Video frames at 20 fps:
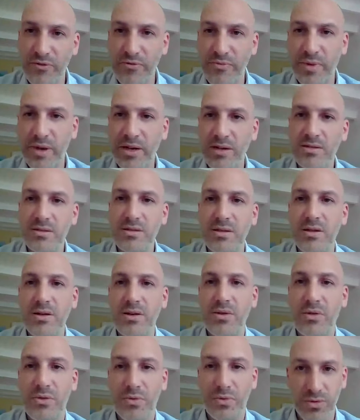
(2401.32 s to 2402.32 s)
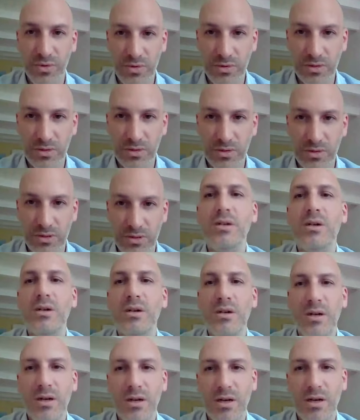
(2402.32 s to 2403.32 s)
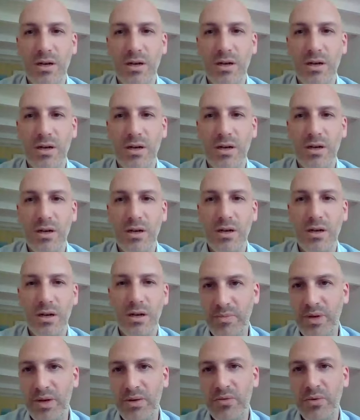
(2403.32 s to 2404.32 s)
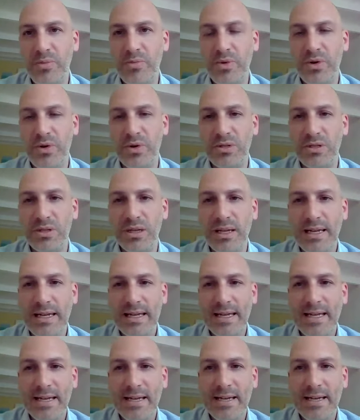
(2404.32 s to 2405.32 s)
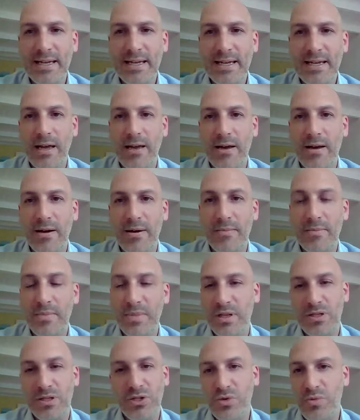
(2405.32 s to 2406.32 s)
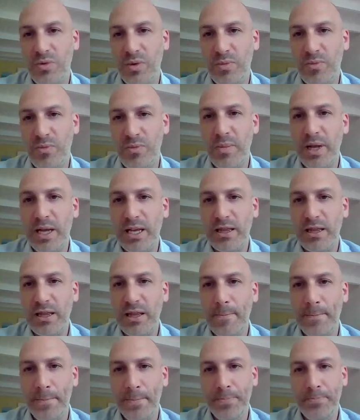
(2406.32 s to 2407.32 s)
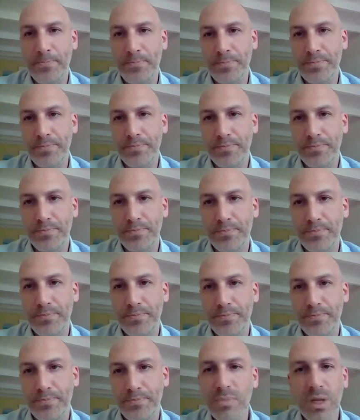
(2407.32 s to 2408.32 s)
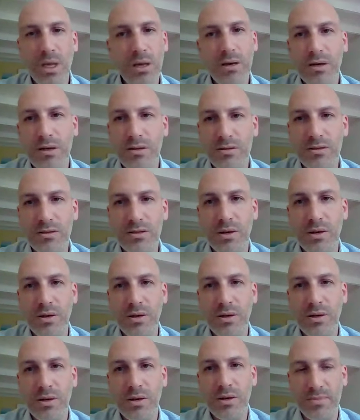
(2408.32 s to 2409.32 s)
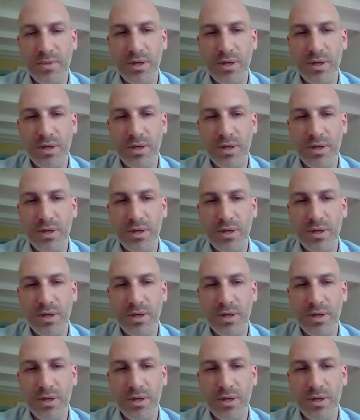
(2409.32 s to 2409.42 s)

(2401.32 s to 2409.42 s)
of Mayors through the CDP report, it should be public then. Mm-hmm. Okay, that's good to know.